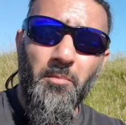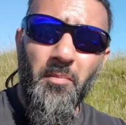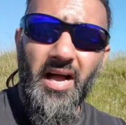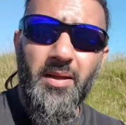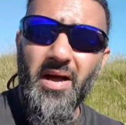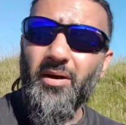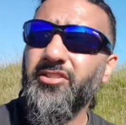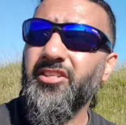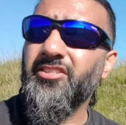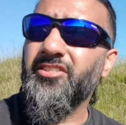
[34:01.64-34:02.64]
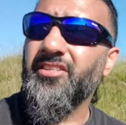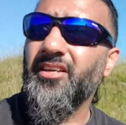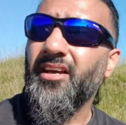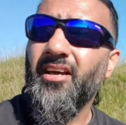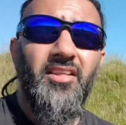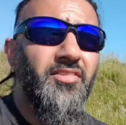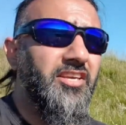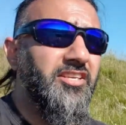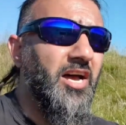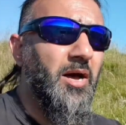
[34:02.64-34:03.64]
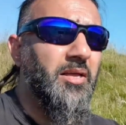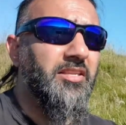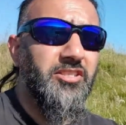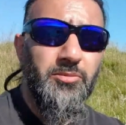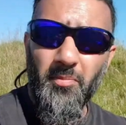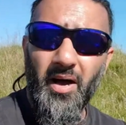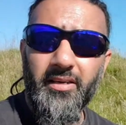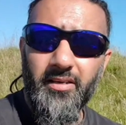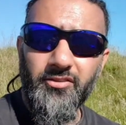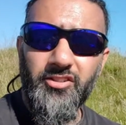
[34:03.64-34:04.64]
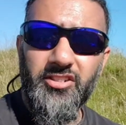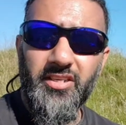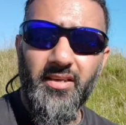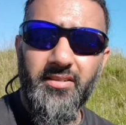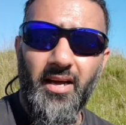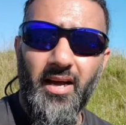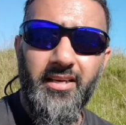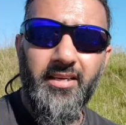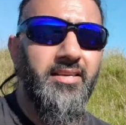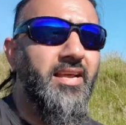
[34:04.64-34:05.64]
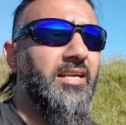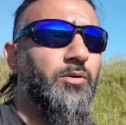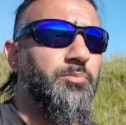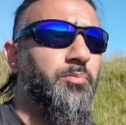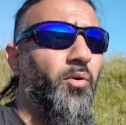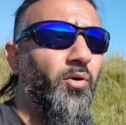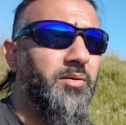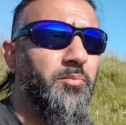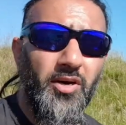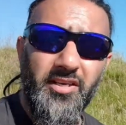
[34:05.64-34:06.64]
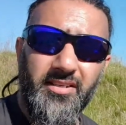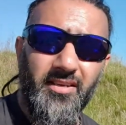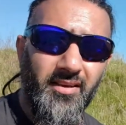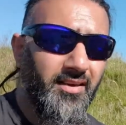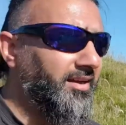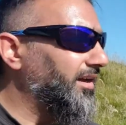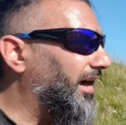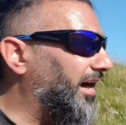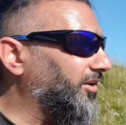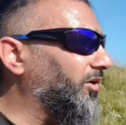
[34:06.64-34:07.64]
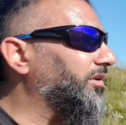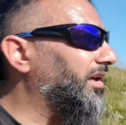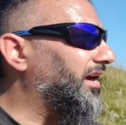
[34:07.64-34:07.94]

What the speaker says: these are my mountains. This is my countryside. I was born and bred here. I